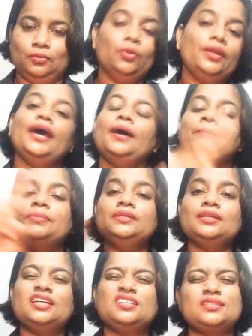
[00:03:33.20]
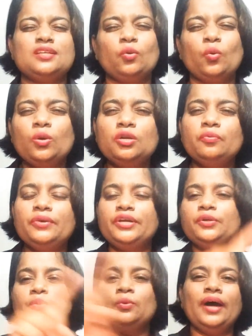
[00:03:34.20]
what happened? It is an old
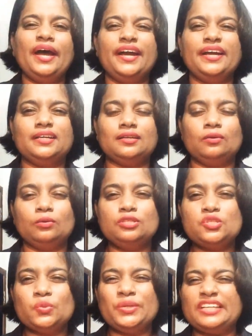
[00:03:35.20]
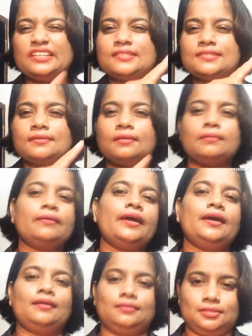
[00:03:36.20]
window and also it is
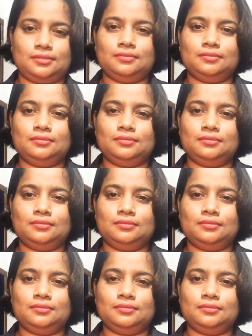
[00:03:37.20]
cracked.